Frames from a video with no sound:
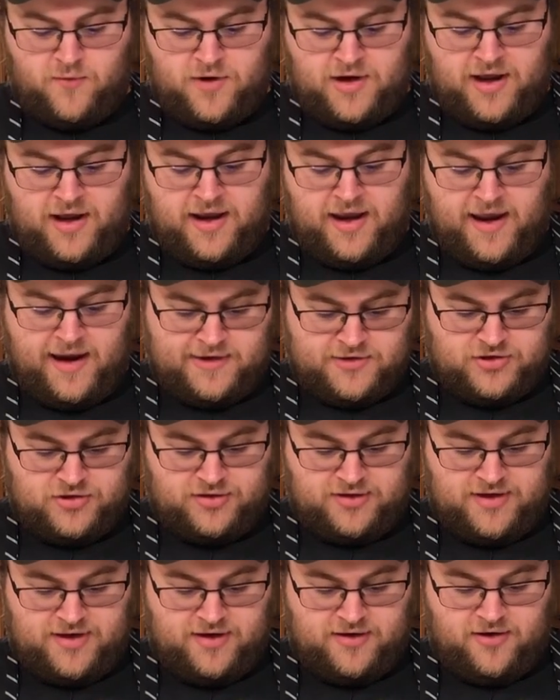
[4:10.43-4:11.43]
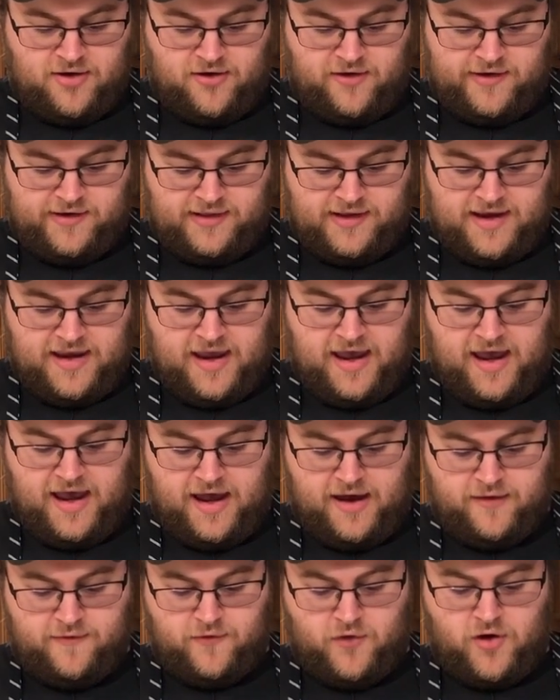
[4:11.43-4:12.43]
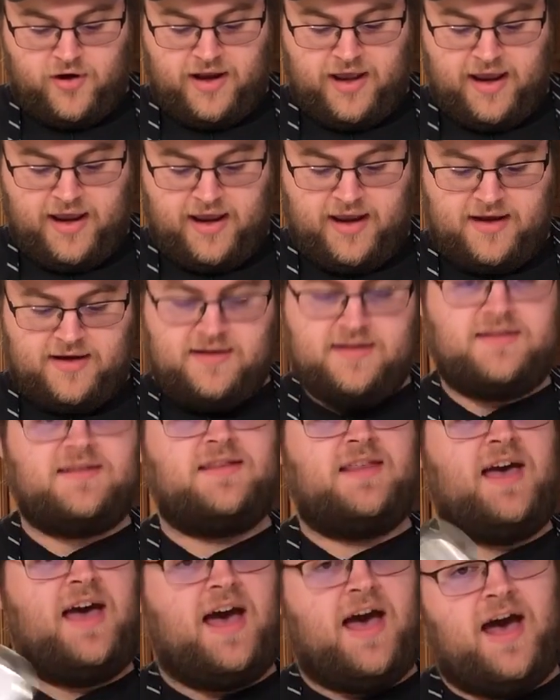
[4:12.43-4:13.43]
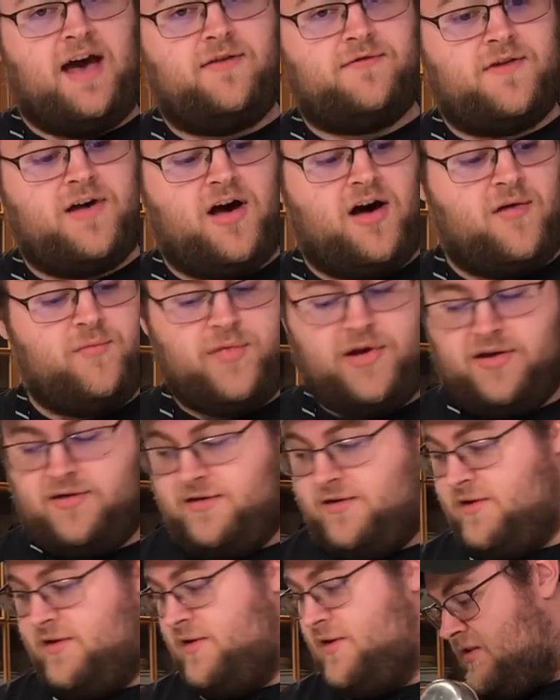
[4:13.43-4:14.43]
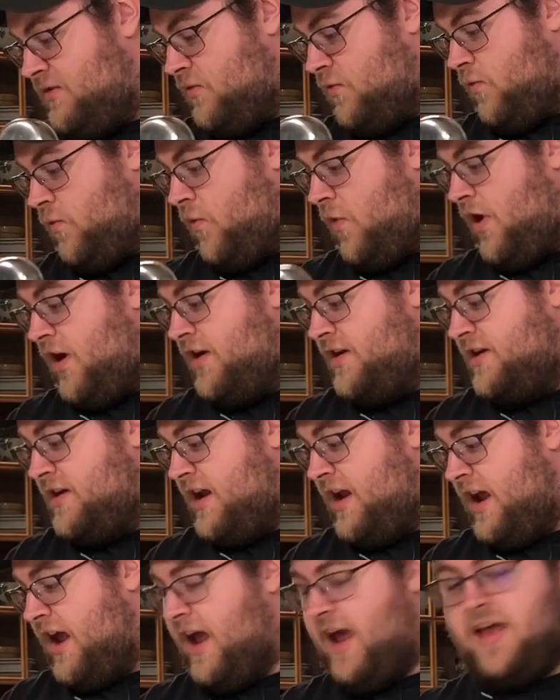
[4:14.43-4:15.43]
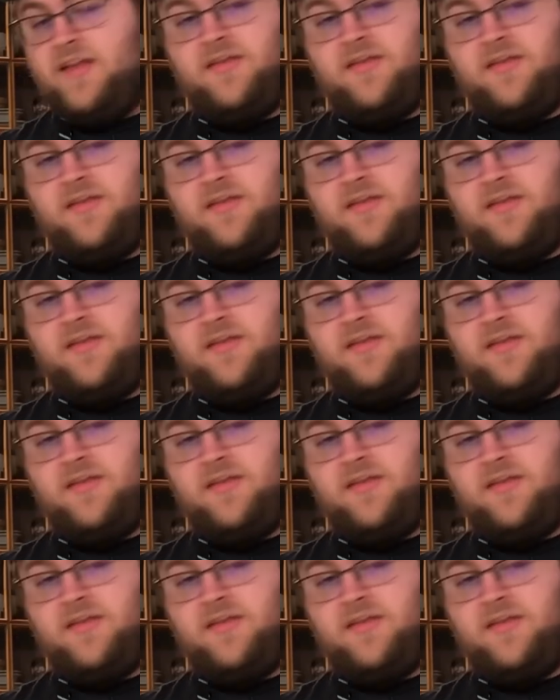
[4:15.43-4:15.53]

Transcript: one I actually currently have on hand is the 1/2 cup. 1